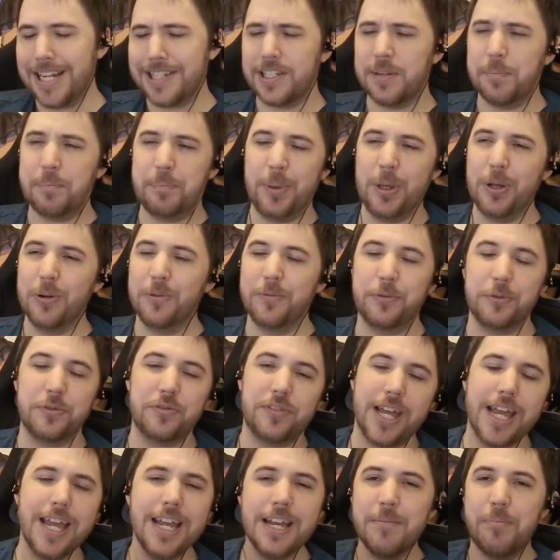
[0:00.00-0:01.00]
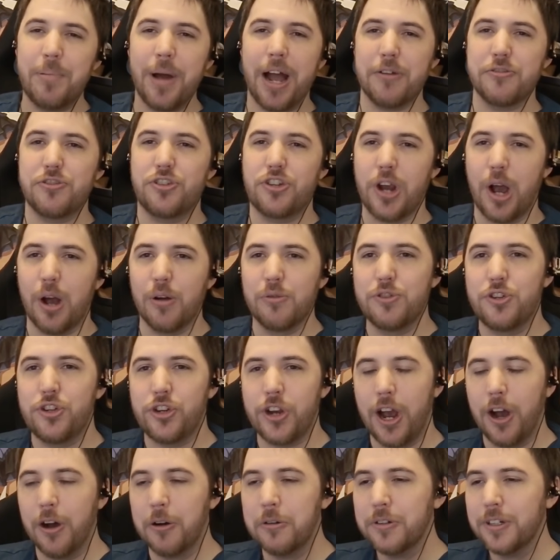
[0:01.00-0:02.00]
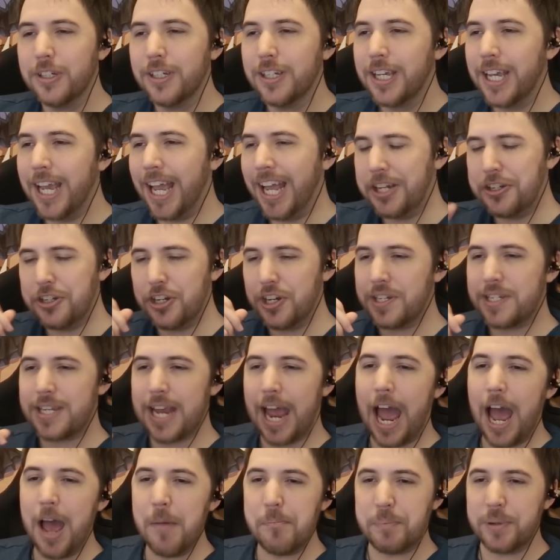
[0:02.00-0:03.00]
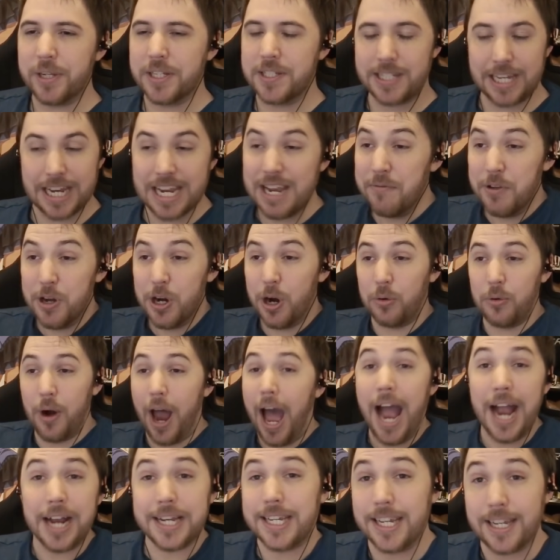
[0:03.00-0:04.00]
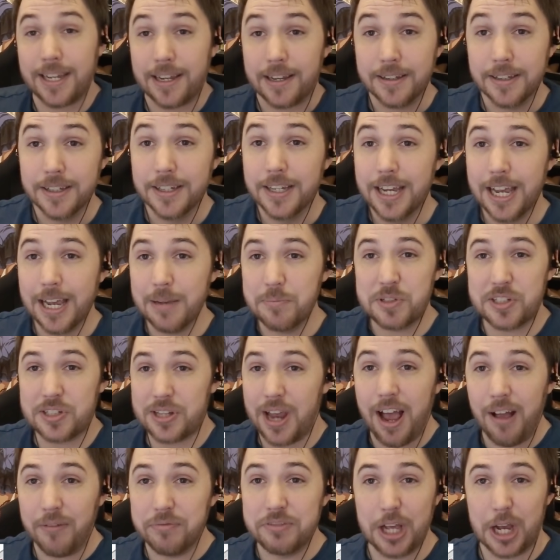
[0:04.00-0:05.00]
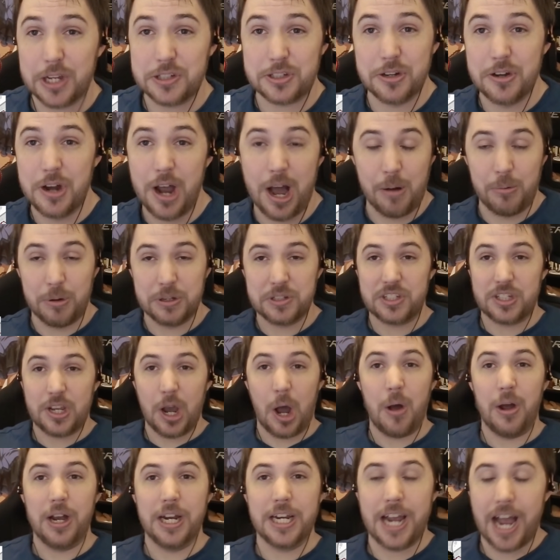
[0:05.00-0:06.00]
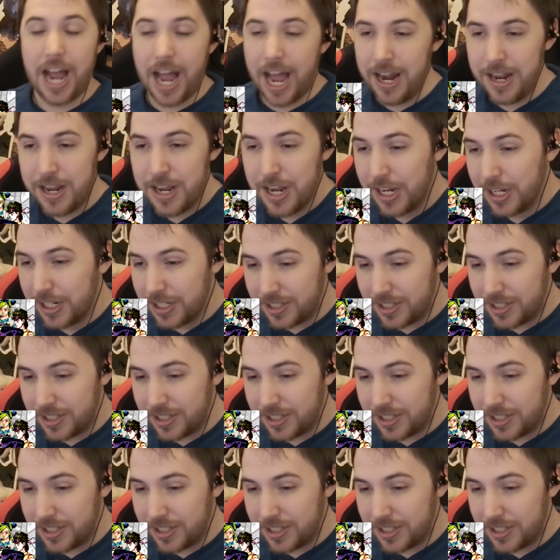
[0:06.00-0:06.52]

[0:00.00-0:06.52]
That's the beautiful thing about JoJo. It just happens. Even Araki himself doesn't know what's going on.